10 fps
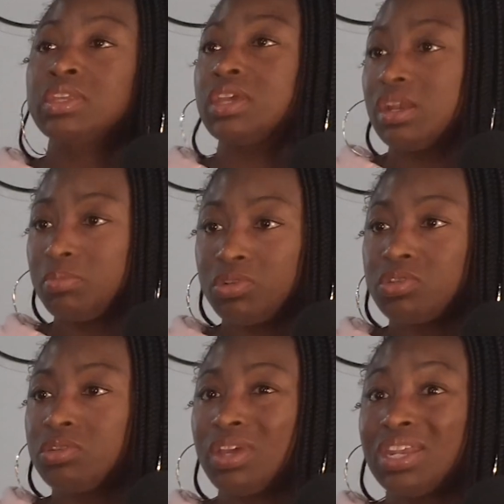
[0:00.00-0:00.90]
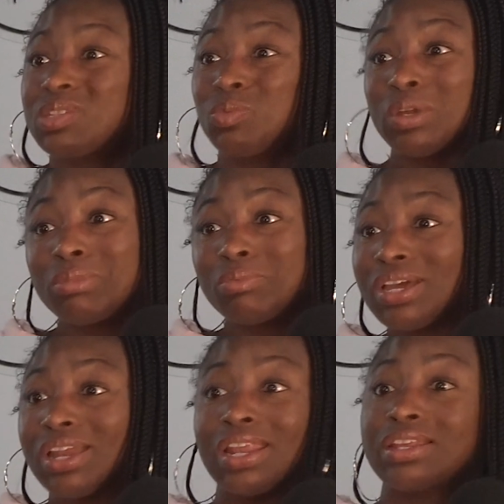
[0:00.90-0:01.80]
got to push through. And as women,
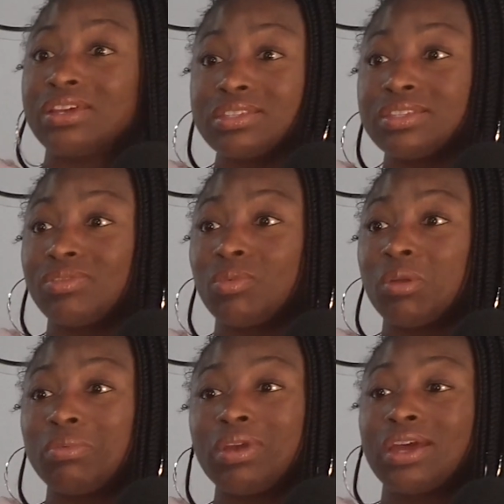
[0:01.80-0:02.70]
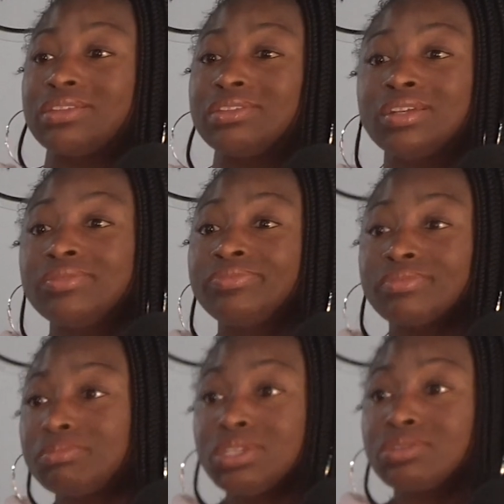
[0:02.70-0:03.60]
we got a lot of other stuff to worry about. We got
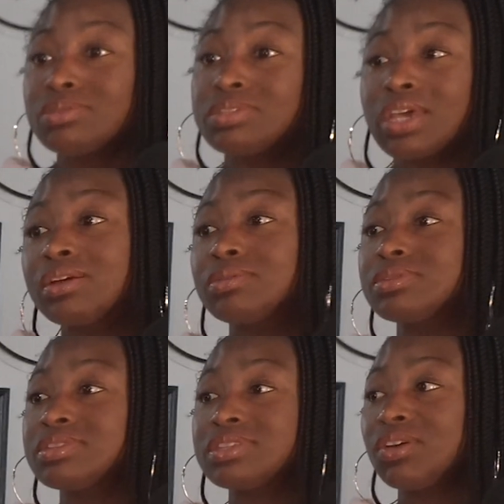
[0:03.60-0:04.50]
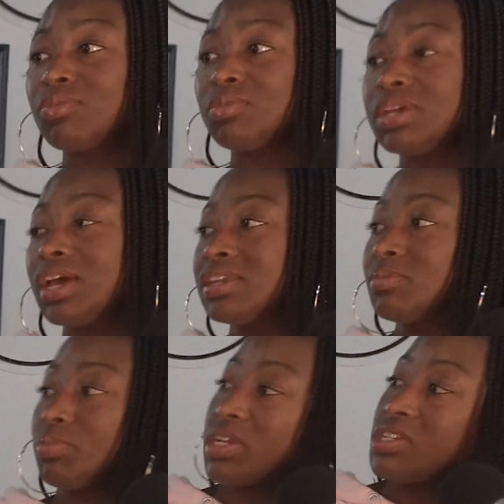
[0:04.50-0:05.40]
menstrual cycles and stuff, where we got
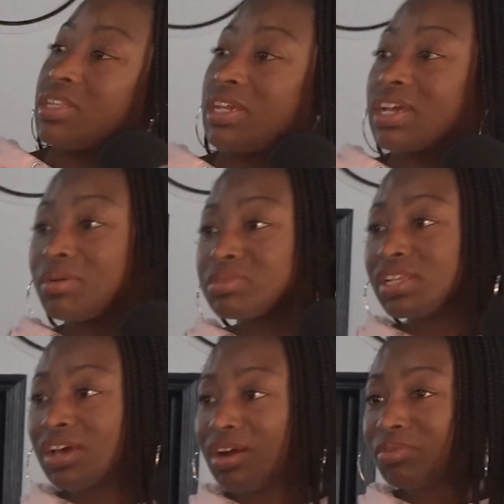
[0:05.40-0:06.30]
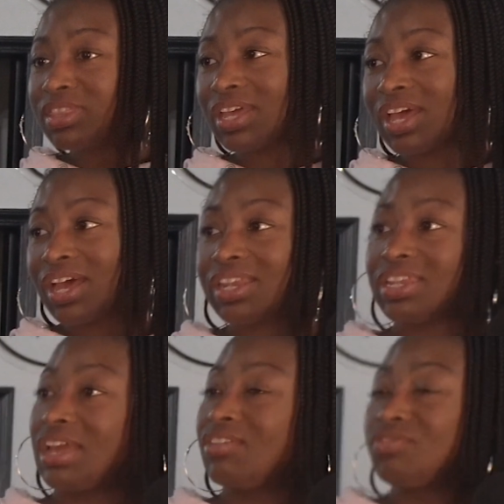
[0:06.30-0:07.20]
depression that comes along with that,
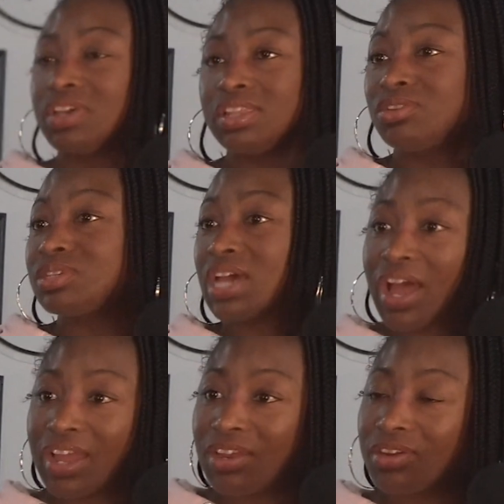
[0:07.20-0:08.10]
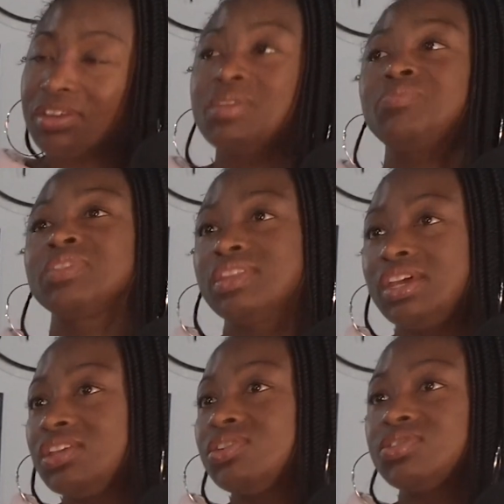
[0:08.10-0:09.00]
and you ain't feeling, you tired,
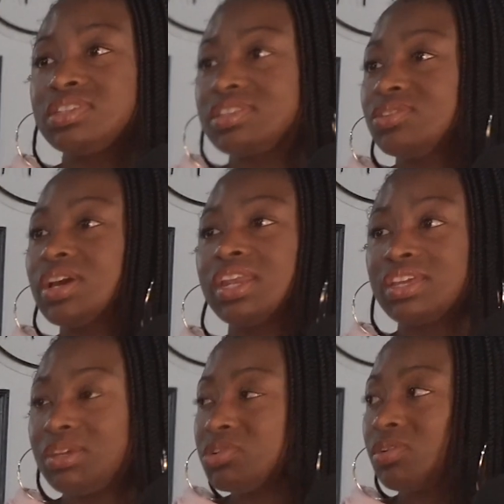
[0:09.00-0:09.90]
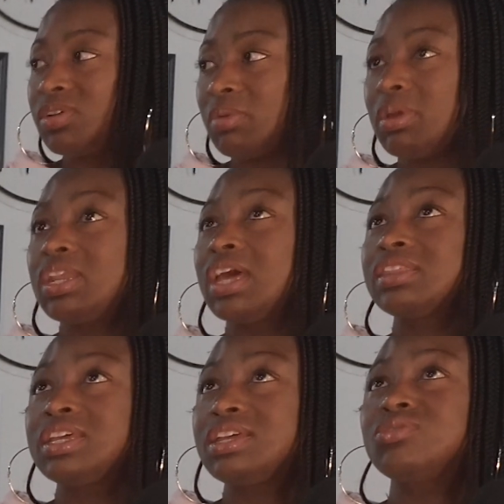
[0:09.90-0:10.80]
and you got to keep showing up. And
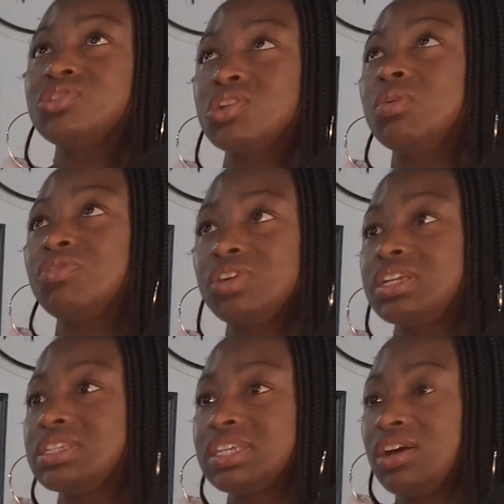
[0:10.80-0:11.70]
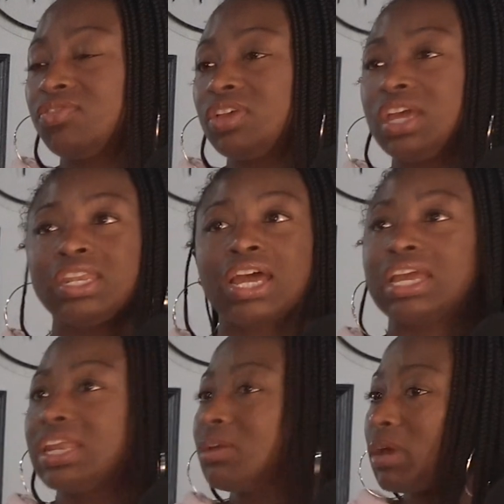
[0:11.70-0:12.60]
you show up for yourself and
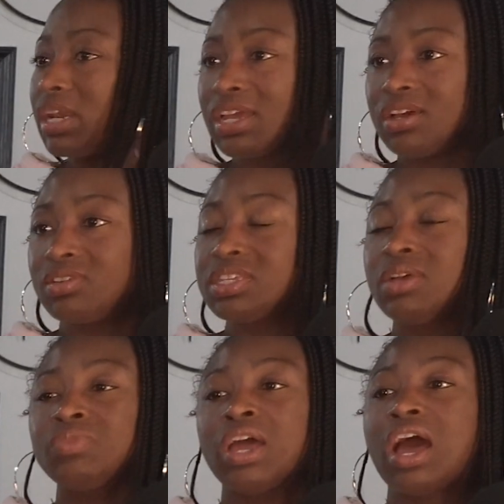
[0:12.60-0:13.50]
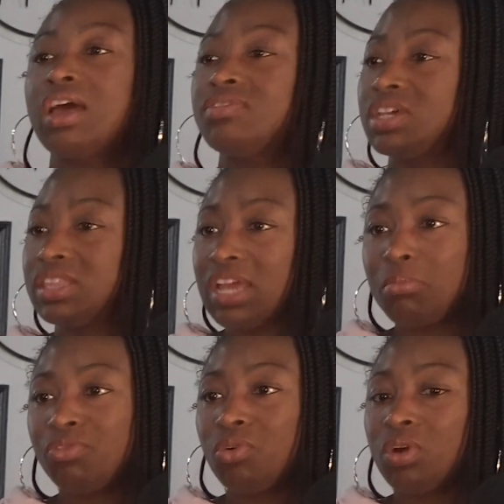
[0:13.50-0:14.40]
not anybody else. I have done
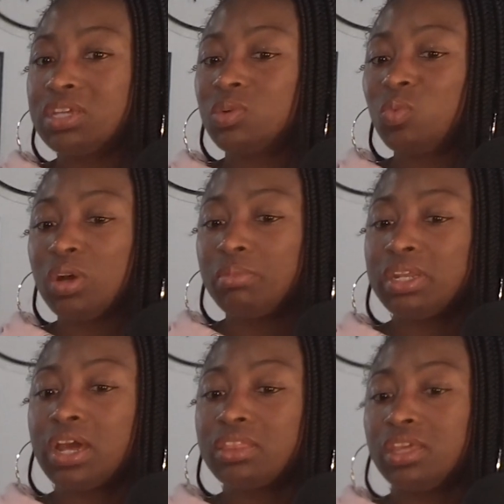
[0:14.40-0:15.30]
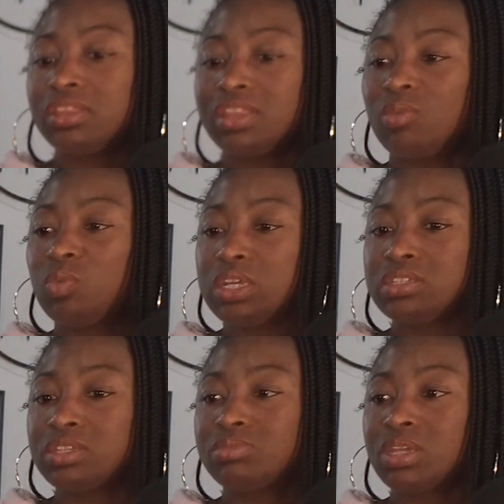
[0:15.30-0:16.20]
that before as a woman. I think that
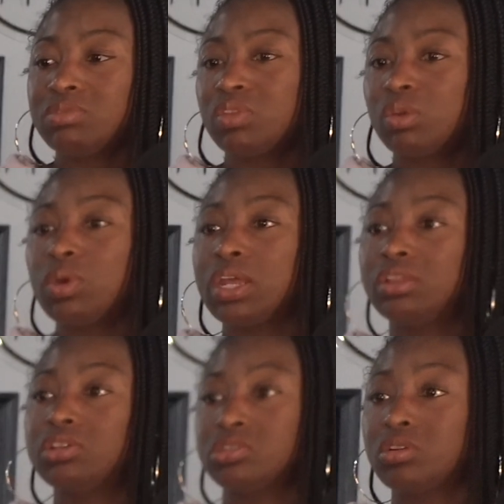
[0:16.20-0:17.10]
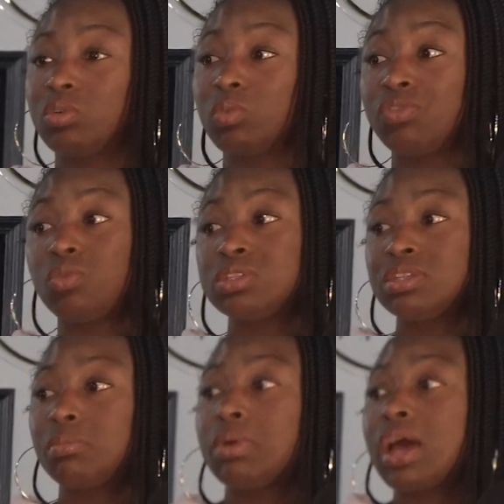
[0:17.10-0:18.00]
we sometimes feel like we got to look a certain way for
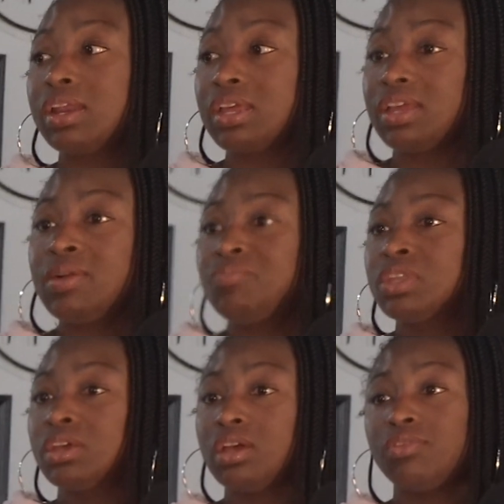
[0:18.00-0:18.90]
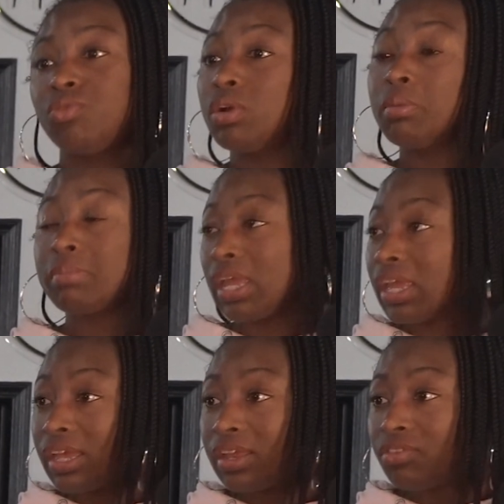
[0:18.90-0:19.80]
somebody, for a
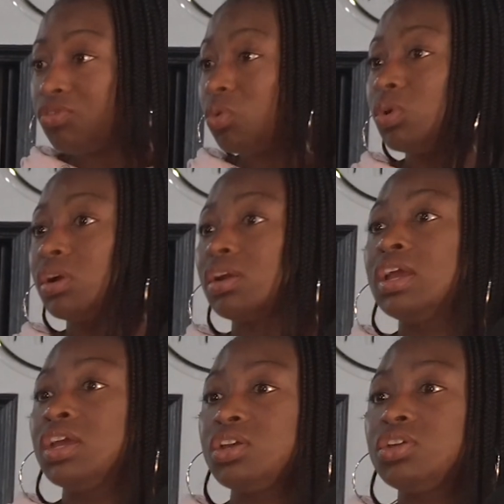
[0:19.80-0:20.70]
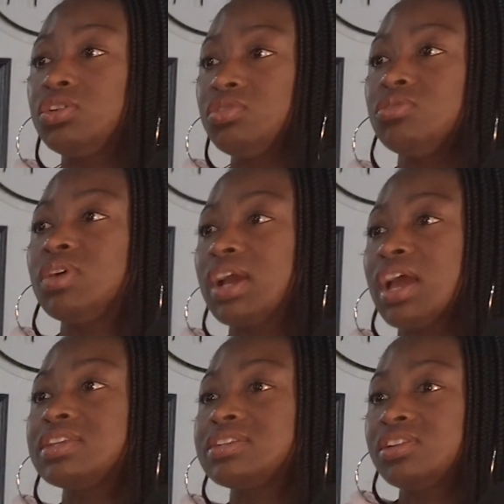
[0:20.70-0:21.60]
man, you
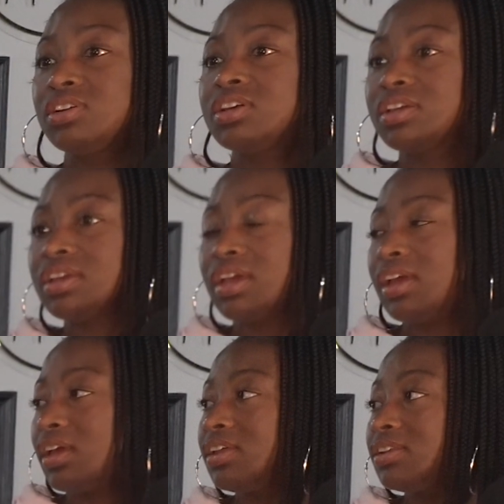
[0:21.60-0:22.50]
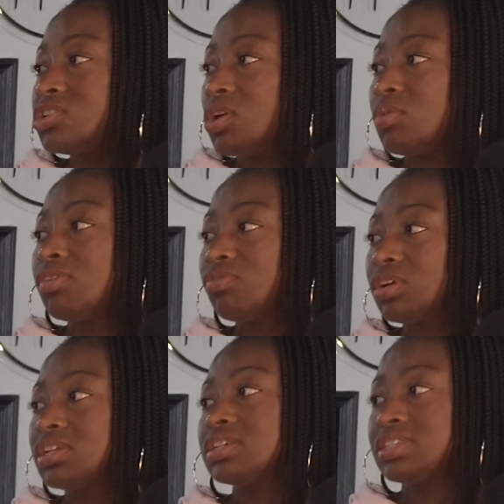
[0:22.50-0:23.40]
got to look and show up
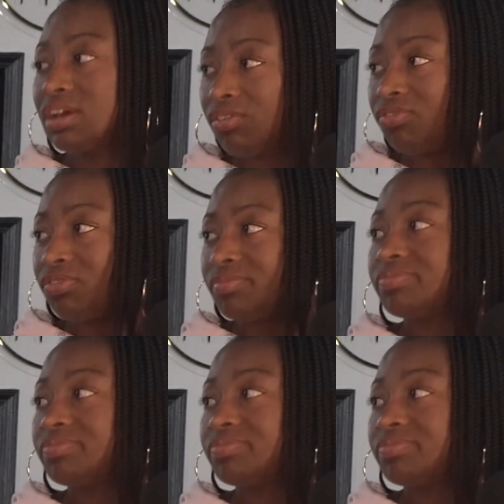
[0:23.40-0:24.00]
for yourself.